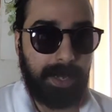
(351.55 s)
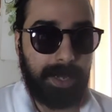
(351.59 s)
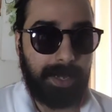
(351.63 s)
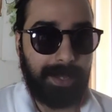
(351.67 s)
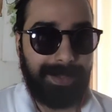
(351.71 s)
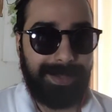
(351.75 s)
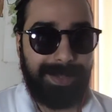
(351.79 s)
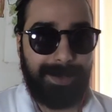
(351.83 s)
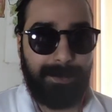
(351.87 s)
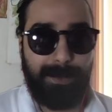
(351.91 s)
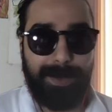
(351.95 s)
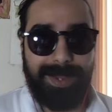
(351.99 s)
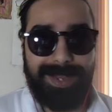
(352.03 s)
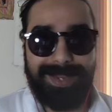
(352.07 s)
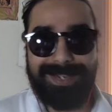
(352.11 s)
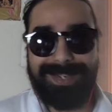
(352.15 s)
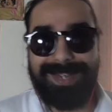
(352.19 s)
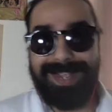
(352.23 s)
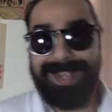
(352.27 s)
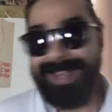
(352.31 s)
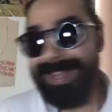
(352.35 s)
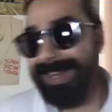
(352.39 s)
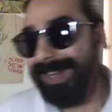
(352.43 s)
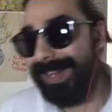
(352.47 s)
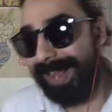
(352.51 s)
that we had
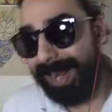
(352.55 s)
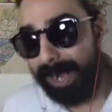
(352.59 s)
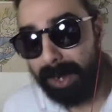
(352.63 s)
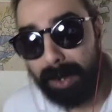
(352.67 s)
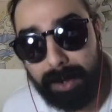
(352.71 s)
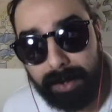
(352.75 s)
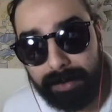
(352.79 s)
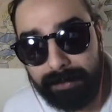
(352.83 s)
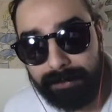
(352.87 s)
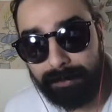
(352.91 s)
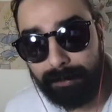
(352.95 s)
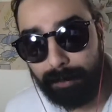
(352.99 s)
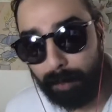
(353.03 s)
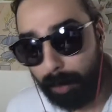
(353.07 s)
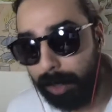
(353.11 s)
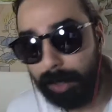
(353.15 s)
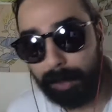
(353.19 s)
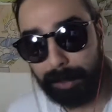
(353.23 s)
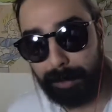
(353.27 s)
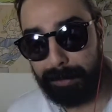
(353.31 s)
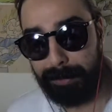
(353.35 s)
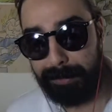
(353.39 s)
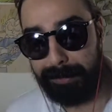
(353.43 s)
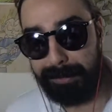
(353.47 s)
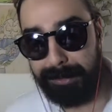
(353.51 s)
taken care of
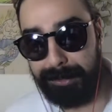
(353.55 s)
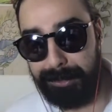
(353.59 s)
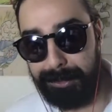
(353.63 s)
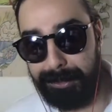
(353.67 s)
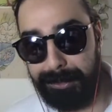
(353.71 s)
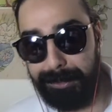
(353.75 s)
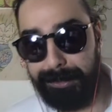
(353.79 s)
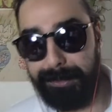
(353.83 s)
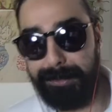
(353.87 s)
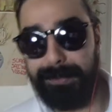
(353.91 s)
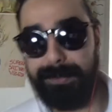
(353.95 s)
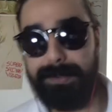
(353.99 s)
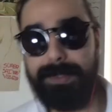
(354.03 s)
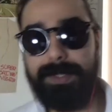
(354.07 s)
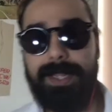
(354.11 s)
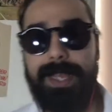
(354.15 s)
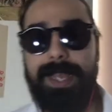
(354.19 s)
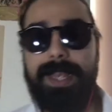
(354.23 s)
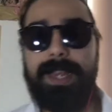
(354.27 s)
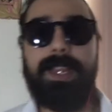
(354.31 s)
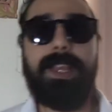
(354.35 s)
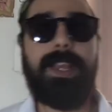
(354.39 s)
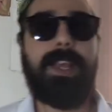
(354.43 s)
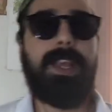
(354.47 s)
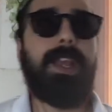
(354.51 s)
workers' issues, that,